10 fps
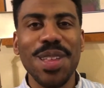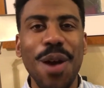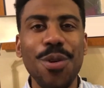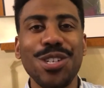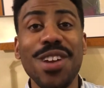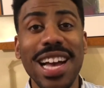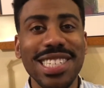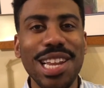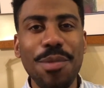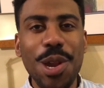I want you guys
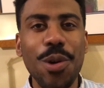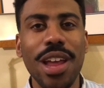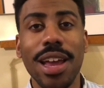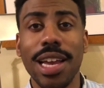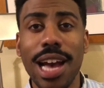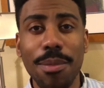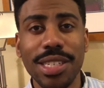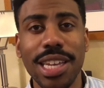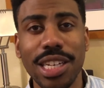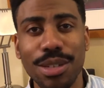to let me know down in the comment
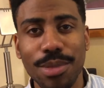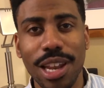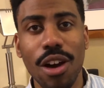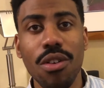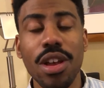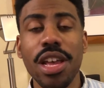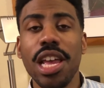section below